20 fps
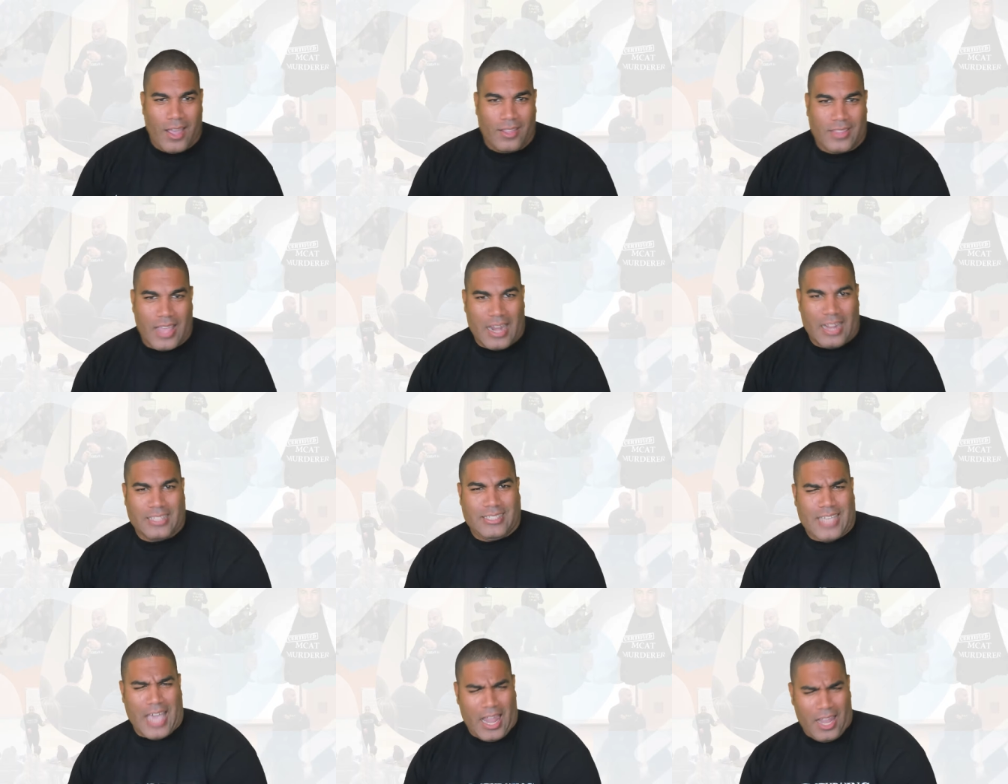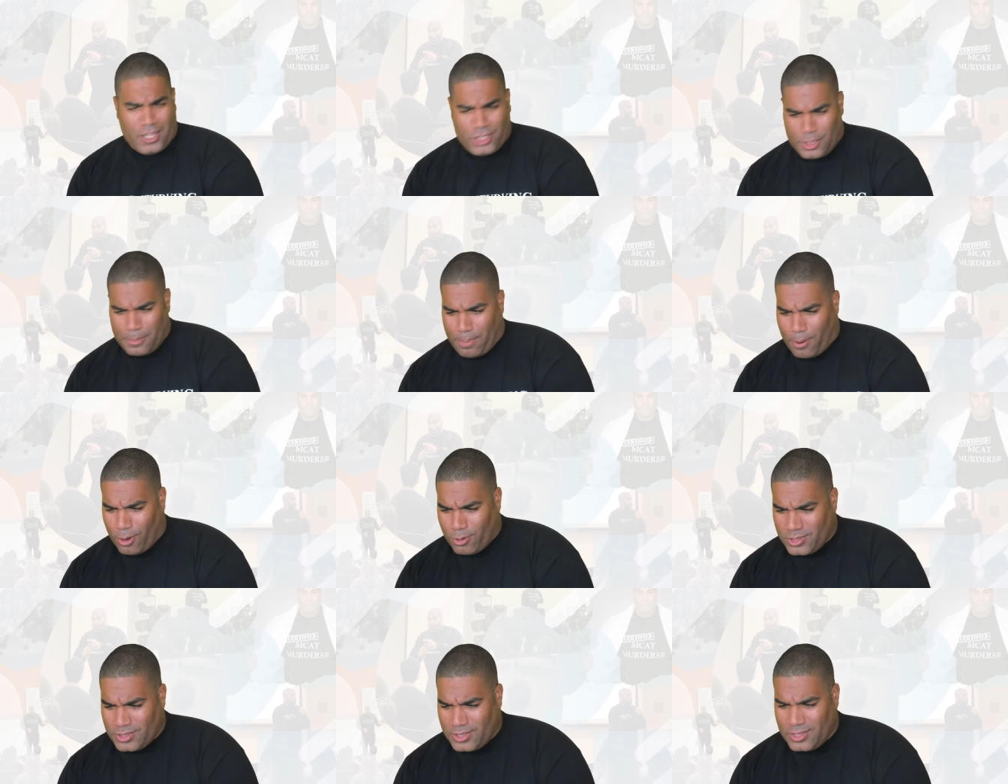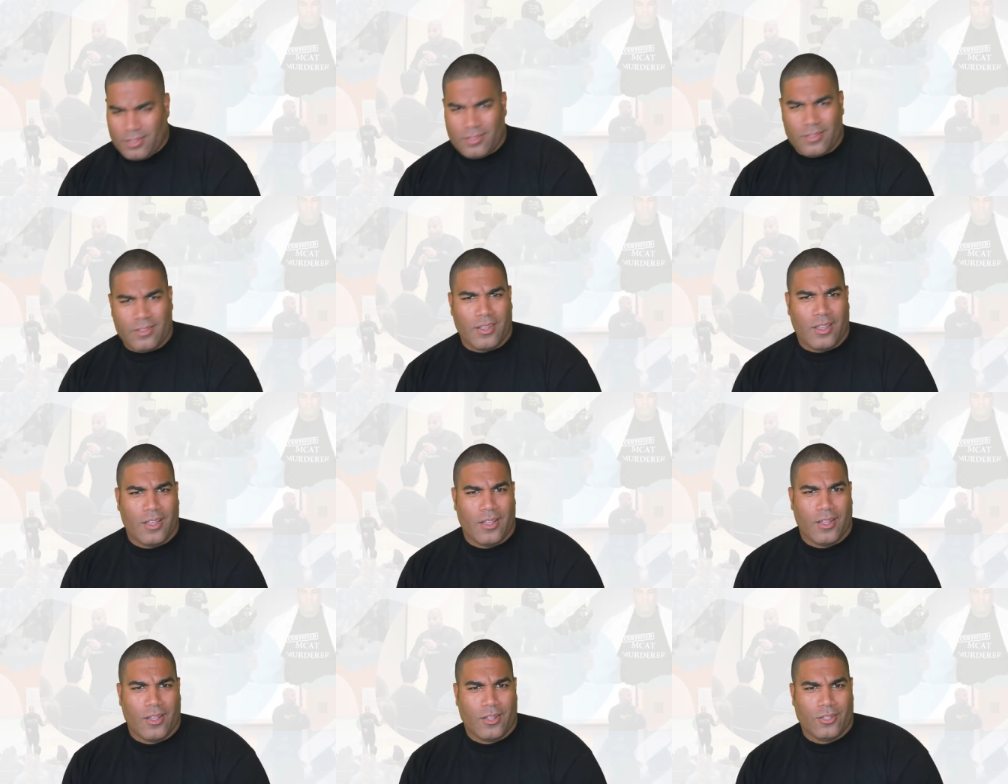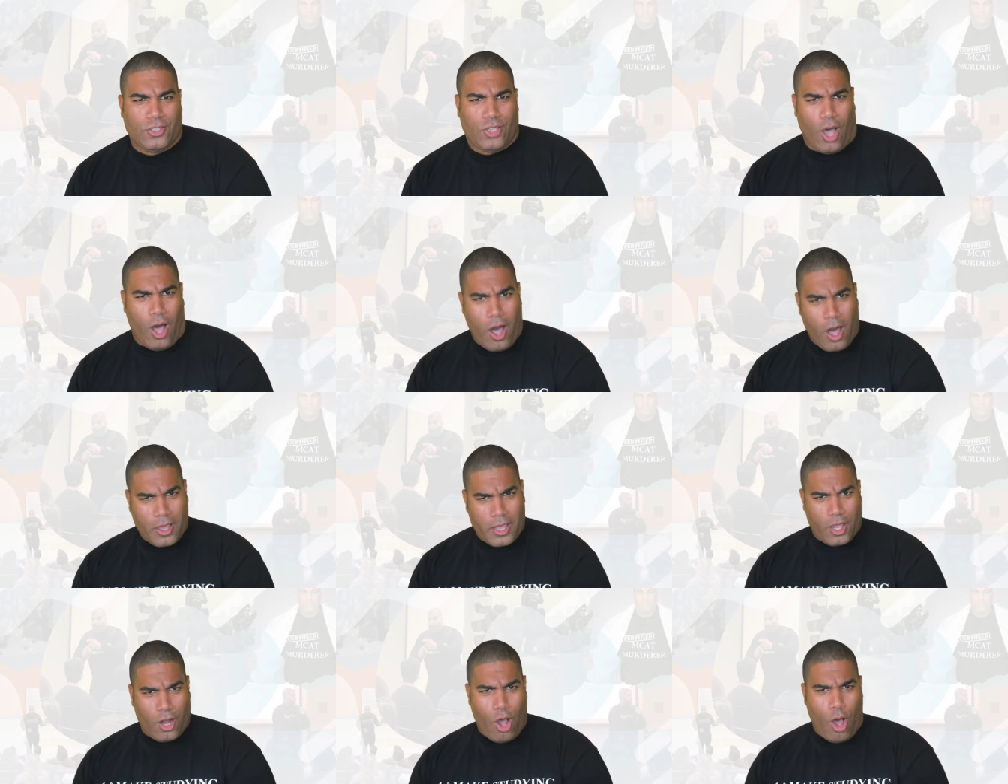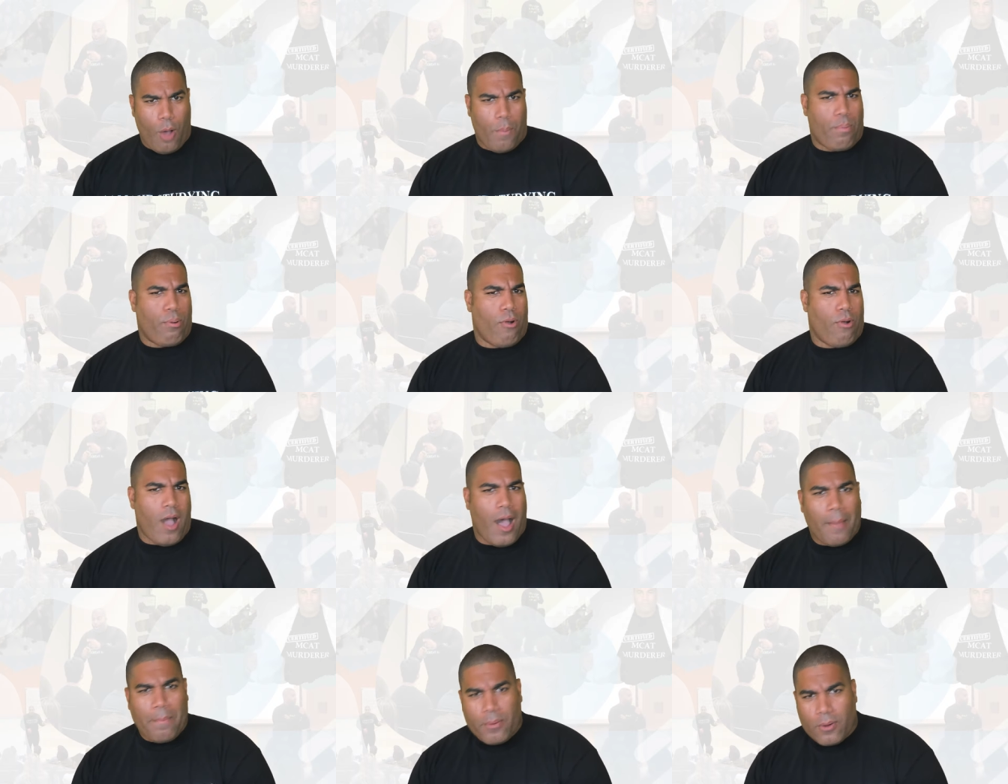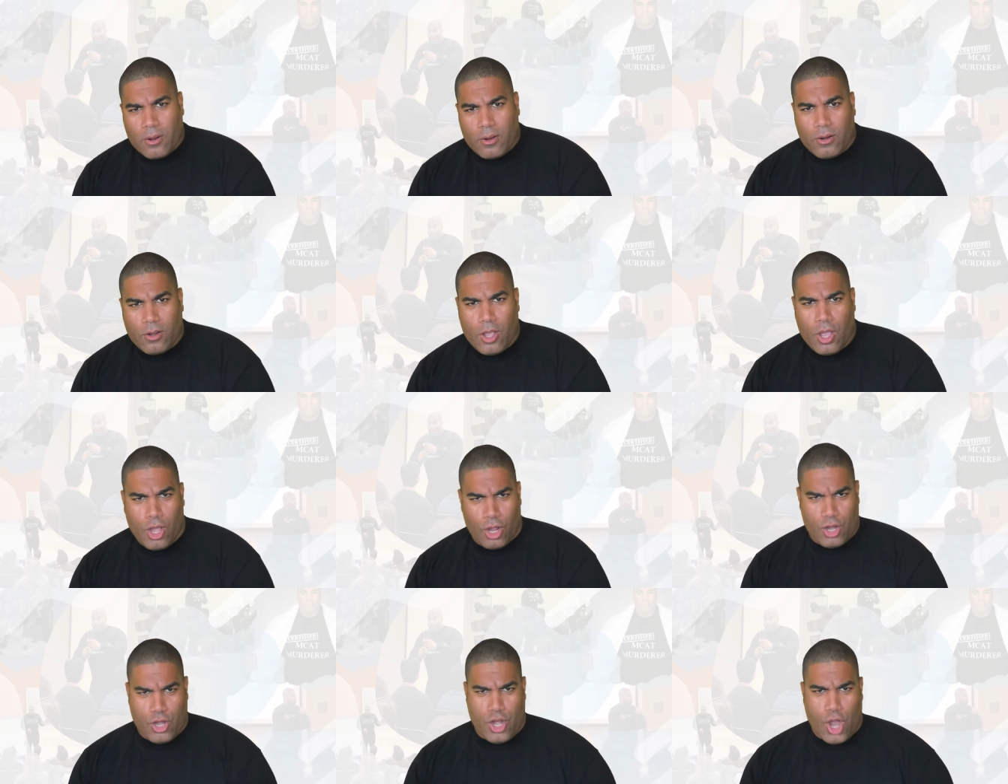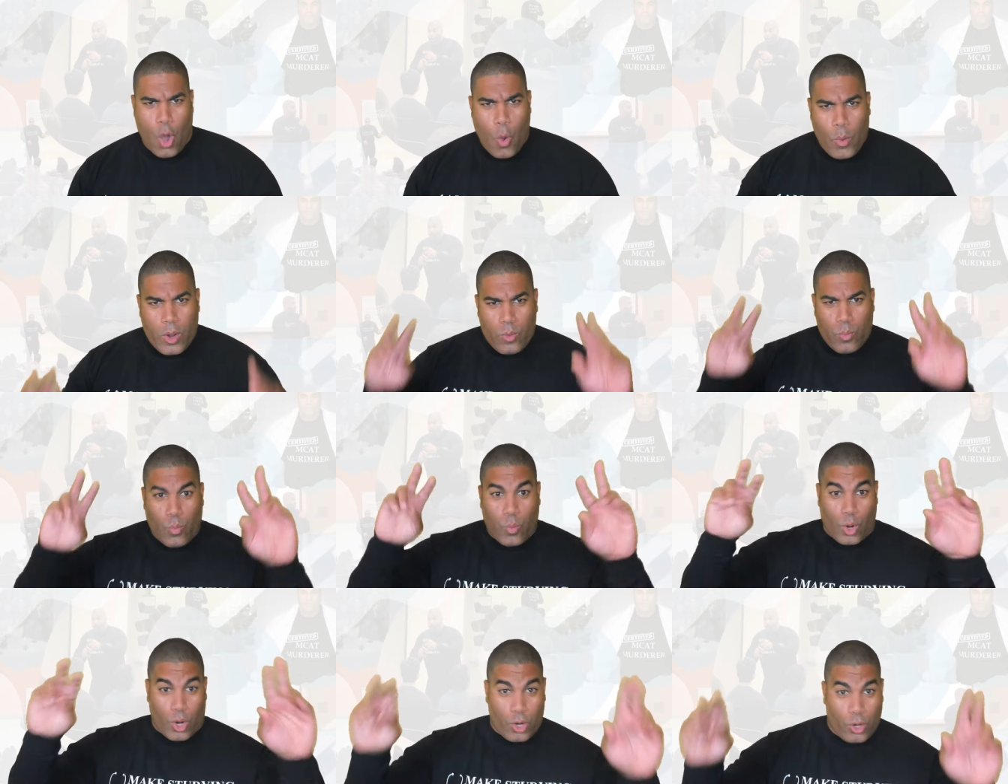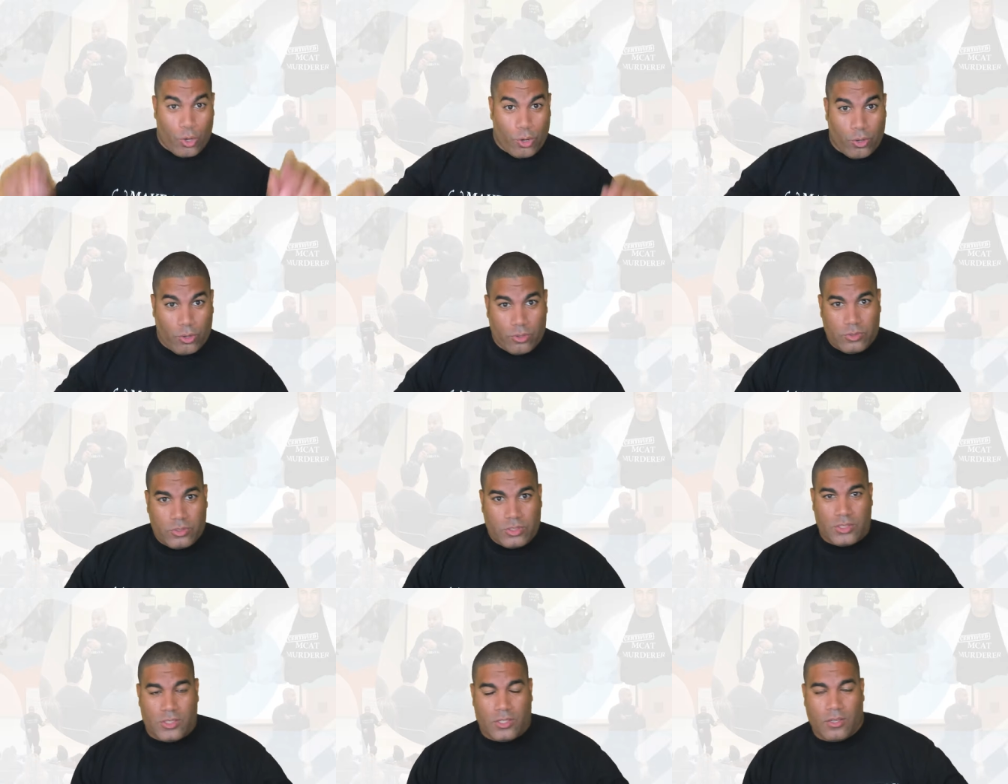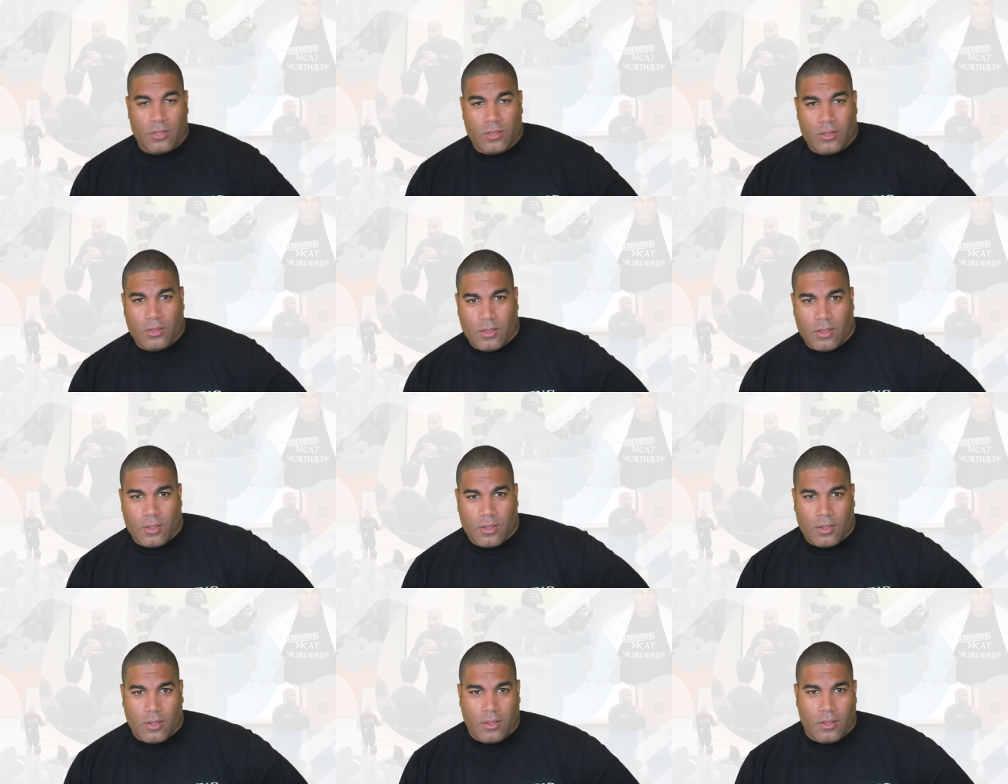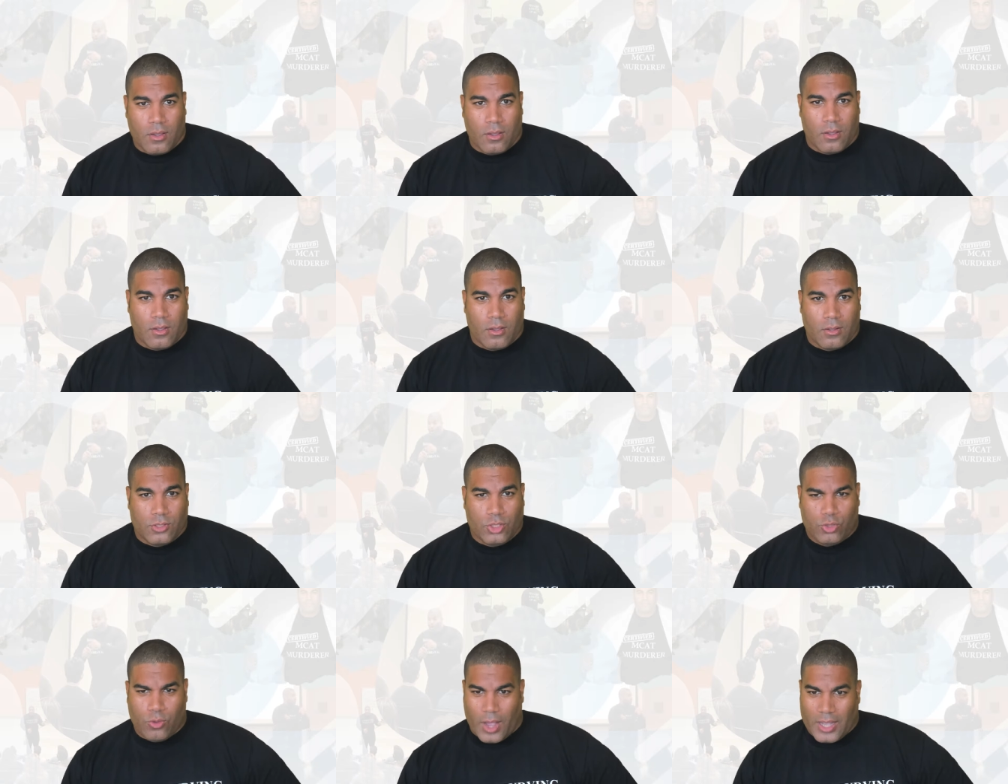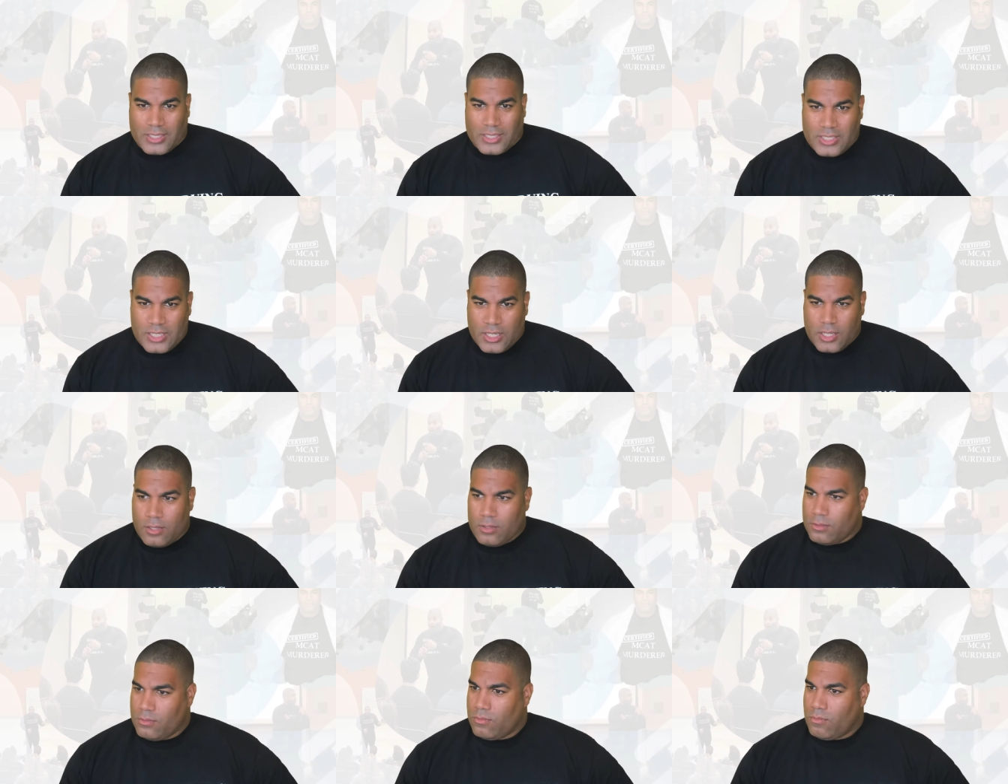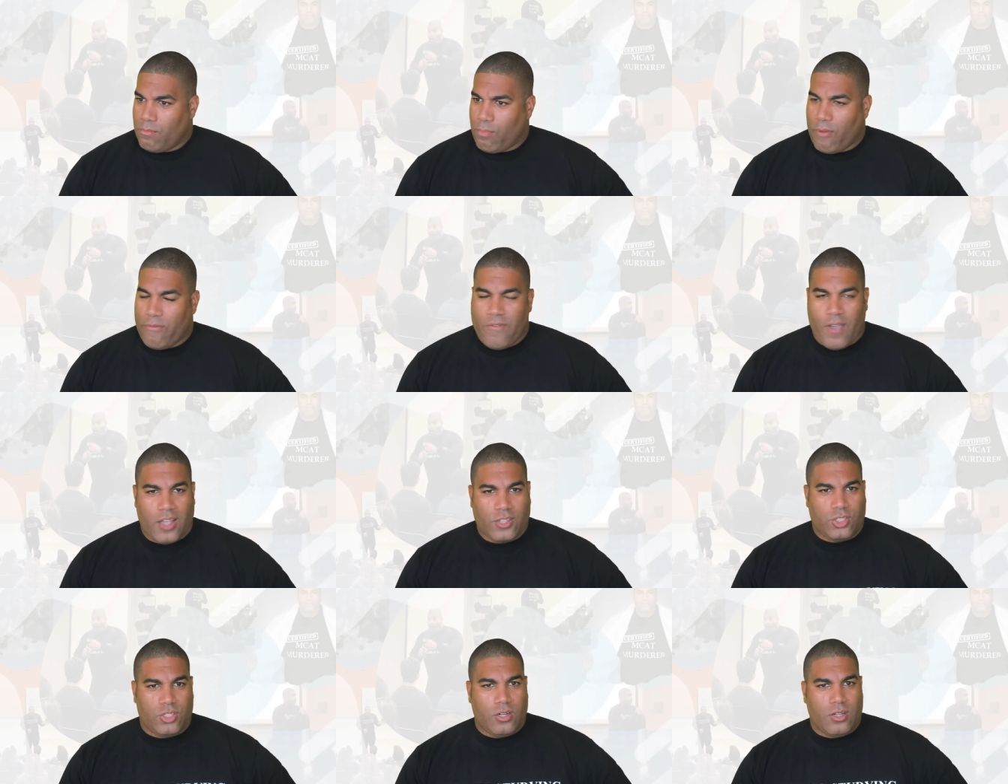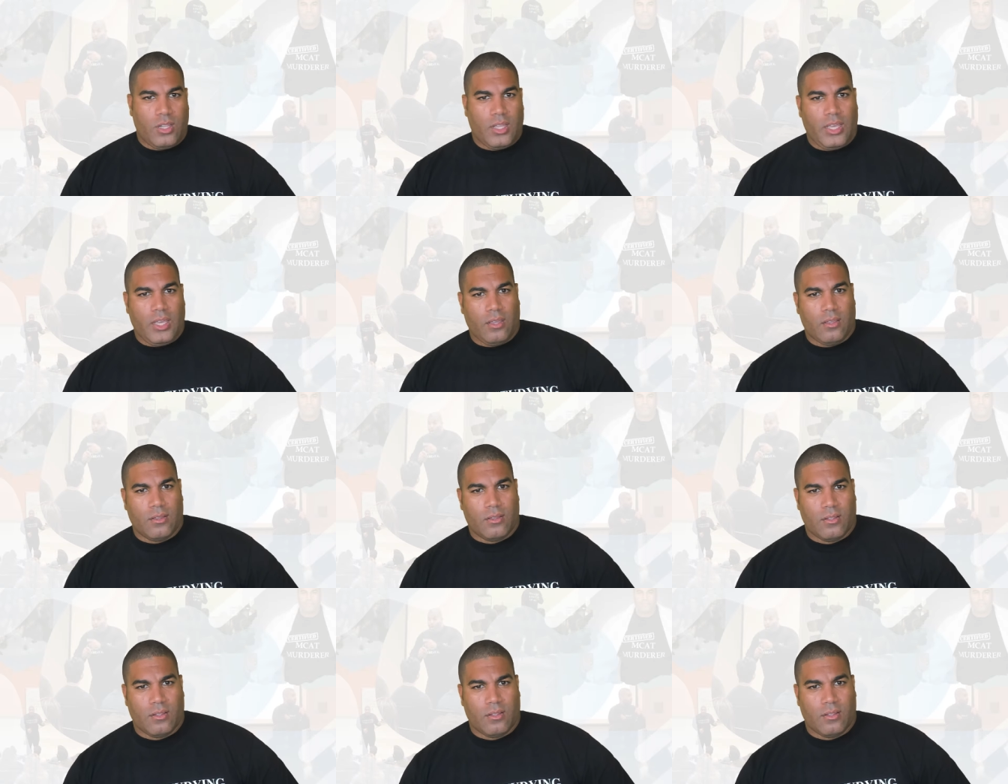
That intelligent person talking all proper, knowing words, dressing professionally.